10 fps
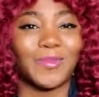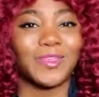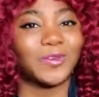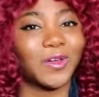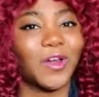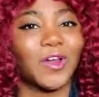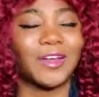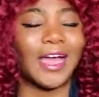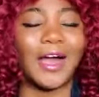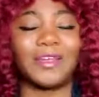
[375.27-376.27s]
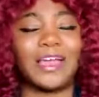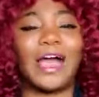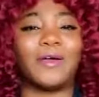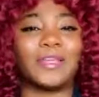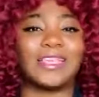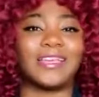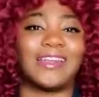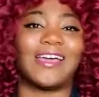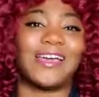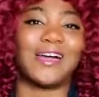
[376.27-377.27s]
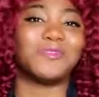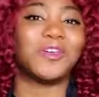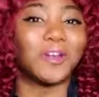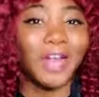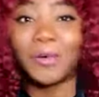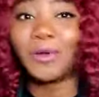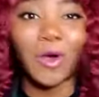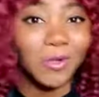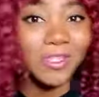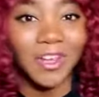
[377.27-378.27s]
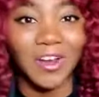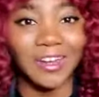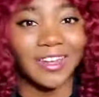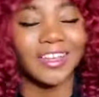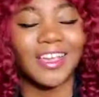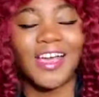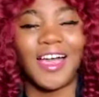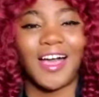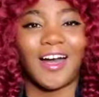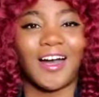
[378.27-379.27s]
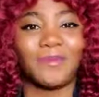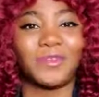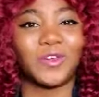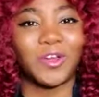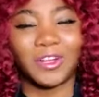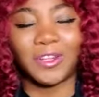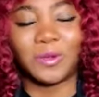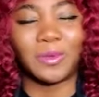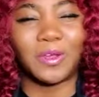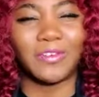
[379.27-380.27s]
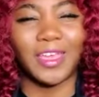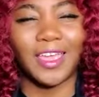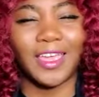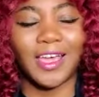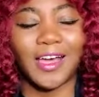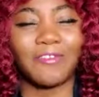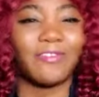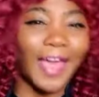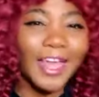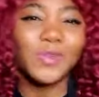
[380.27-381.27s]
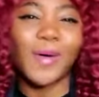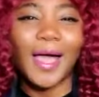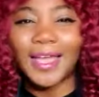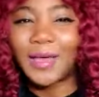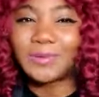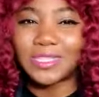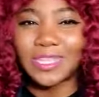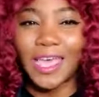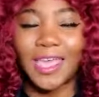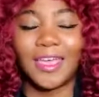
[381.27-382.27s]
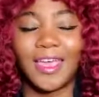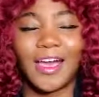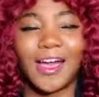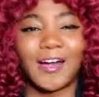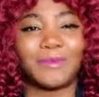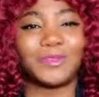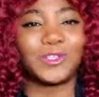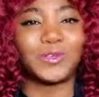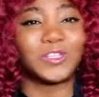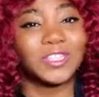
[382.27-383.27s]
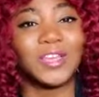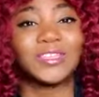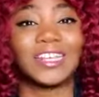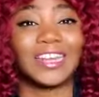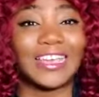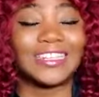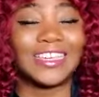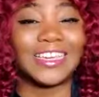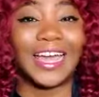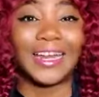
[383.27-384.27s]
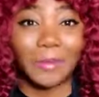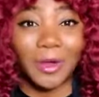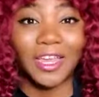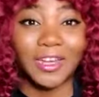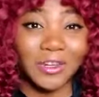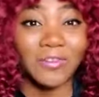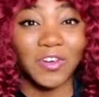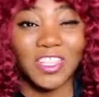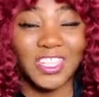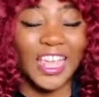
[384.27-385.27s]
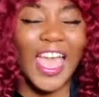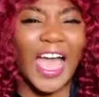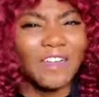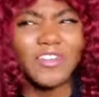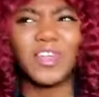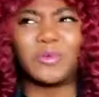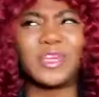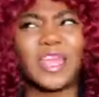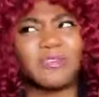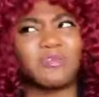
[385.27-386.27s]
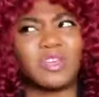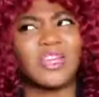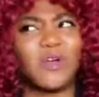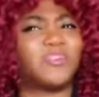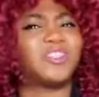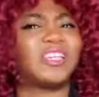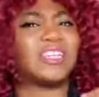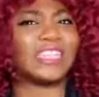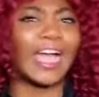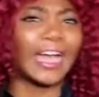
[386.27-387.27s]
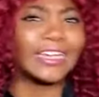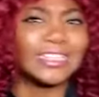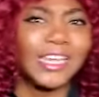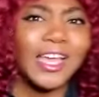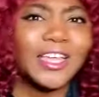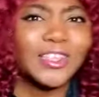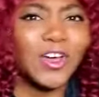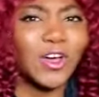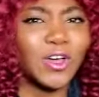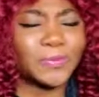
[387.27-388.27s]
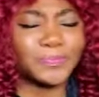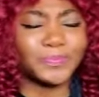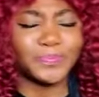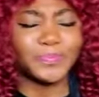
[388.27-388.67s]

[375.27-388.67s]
you heard how excited I am. You heard how it all started. You heard a little bit of a flashback, I would say, to 2018 at American University. I feel like we never really officially thanked the